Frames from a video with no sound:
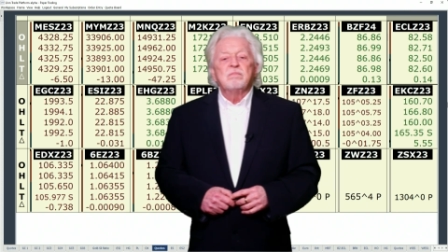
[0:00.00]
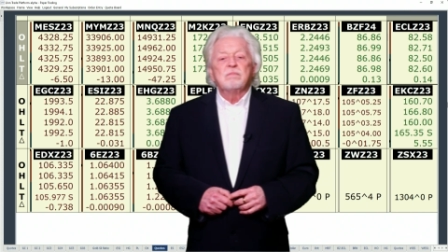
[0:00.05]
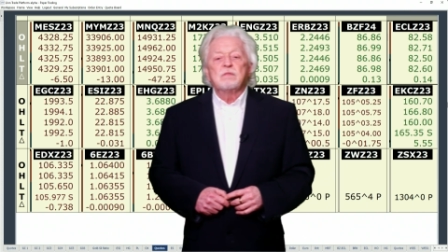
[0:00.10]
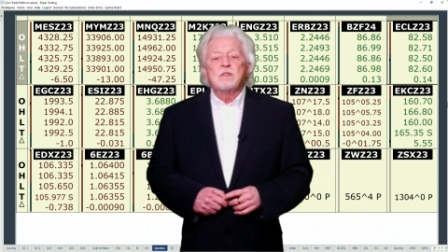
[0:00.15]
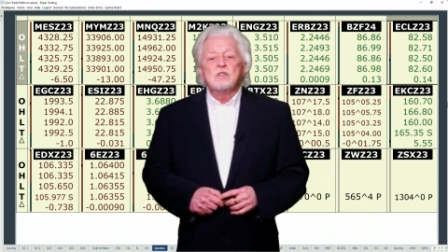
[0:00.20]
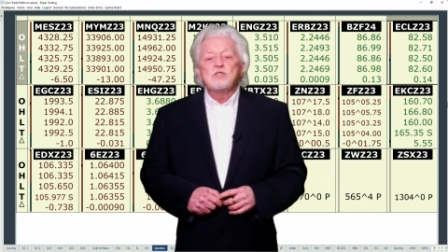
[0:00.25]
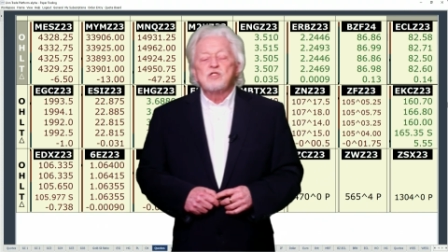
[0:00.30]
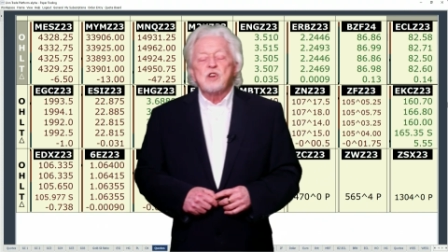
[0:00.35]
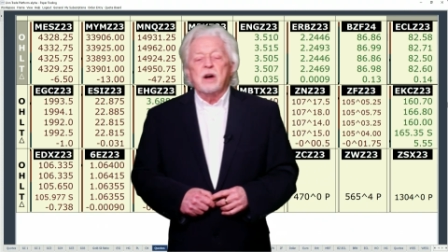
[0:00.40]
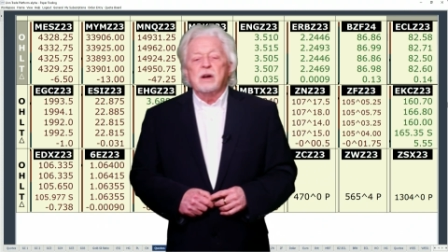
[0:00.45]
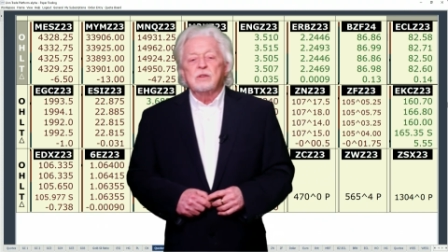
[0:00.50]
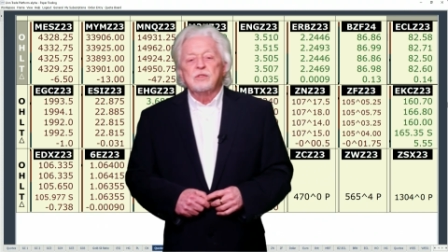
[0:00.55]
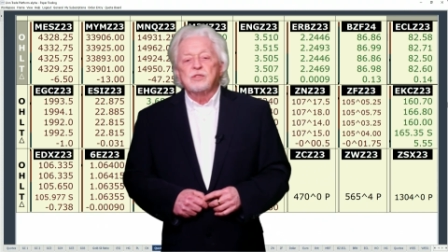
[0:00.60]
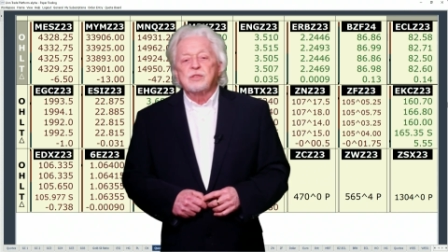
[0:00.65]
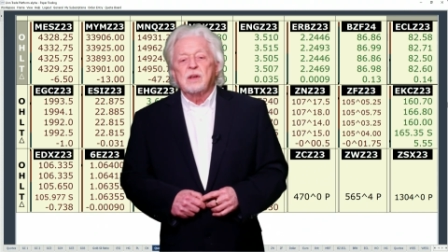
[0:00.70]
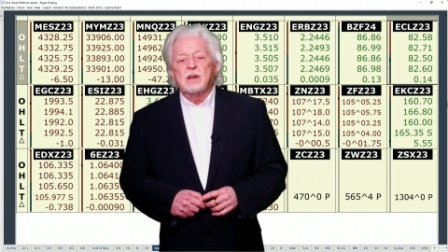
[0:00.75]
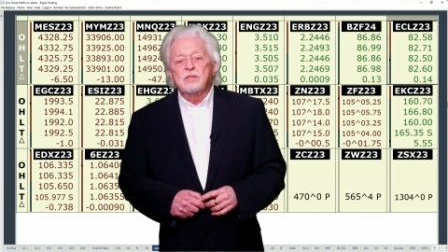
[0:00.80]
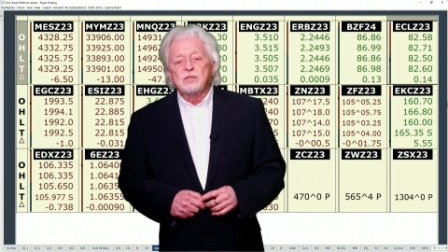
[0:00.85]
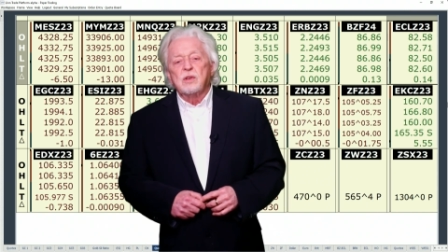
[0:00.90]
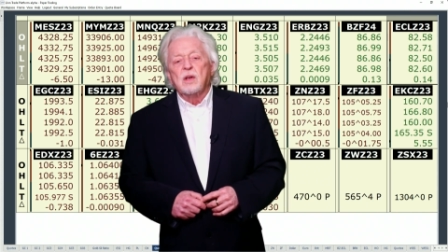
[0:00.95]
The judge
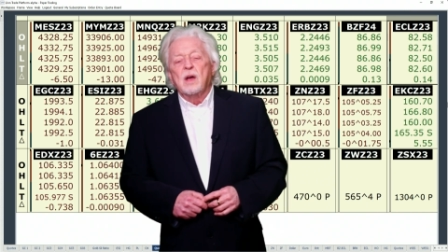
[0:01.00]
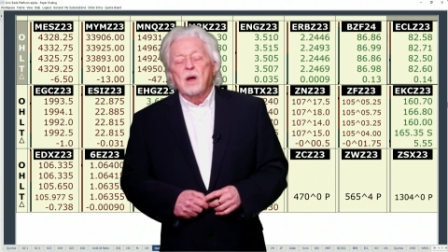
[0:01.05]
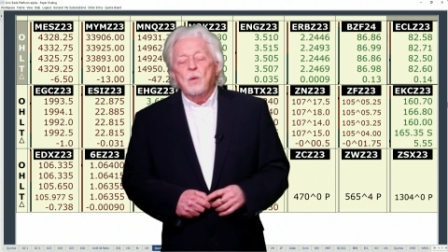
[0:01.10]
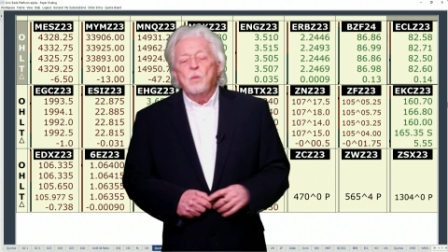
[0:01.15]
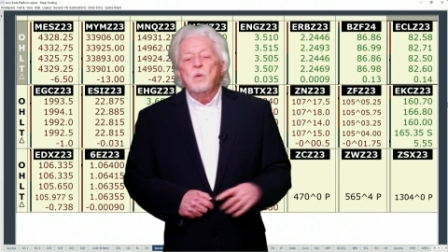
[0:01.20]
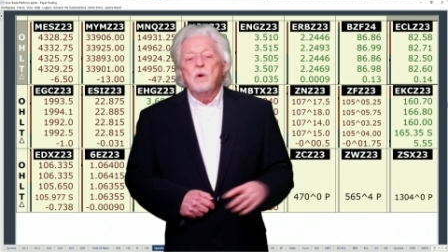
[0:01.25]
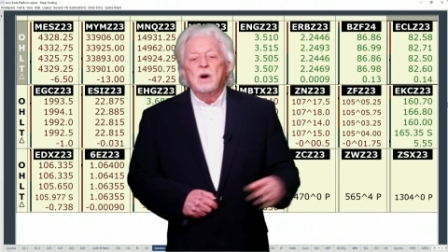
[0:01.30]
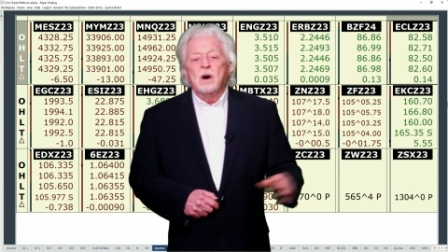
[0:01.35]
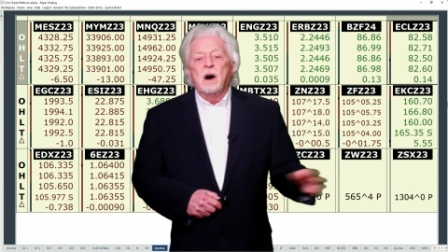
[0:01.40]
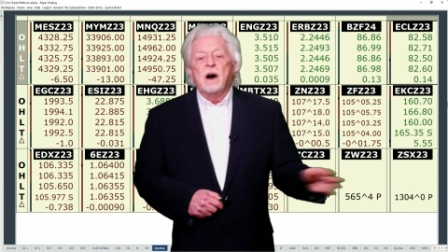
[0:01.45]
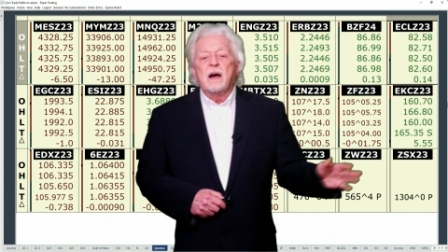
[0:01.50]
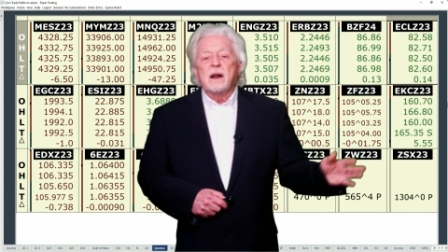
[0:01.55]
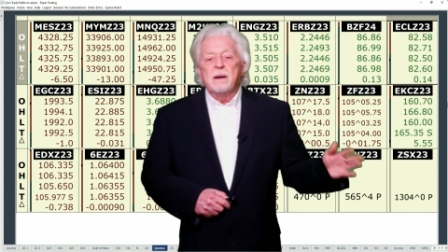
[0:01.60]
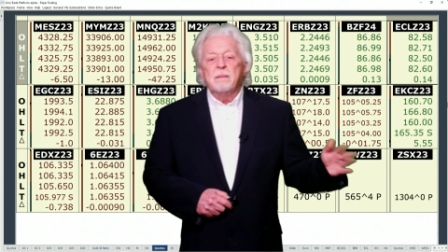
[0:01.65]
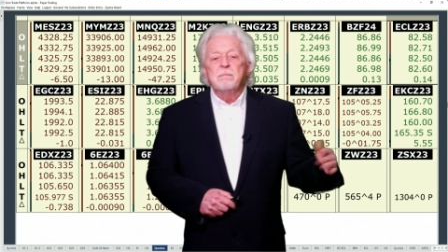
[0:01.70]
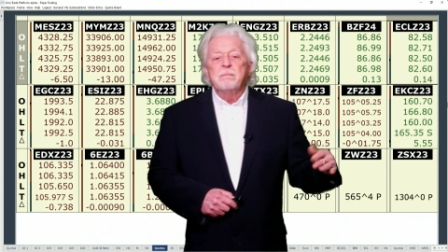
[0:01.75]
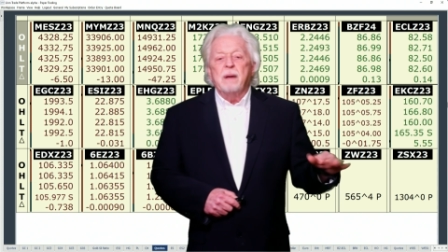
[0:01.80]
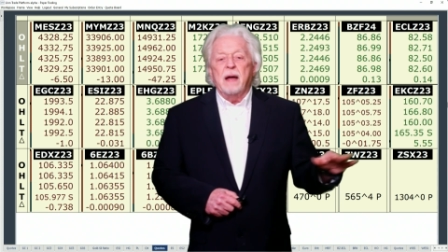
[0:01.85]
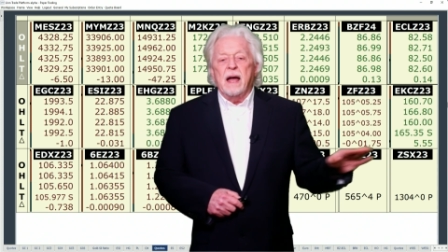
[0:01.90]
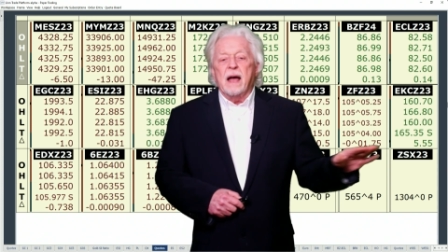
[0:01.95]
says, we'll let
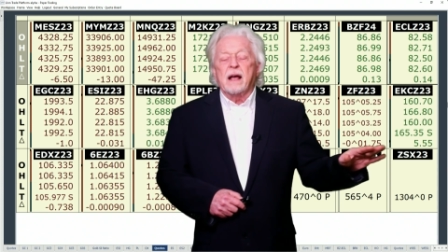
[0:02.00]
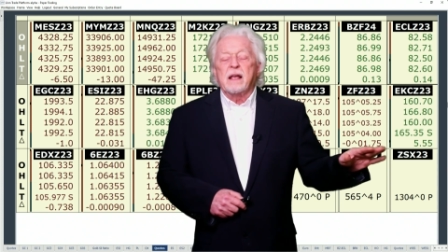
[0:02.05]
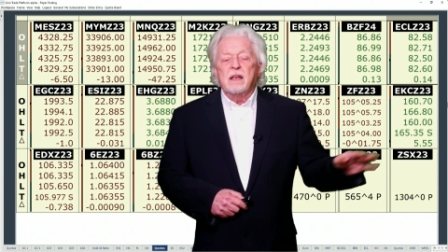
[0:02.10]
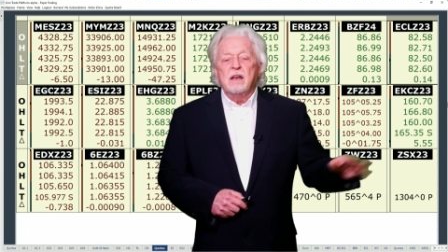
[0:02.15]
him back.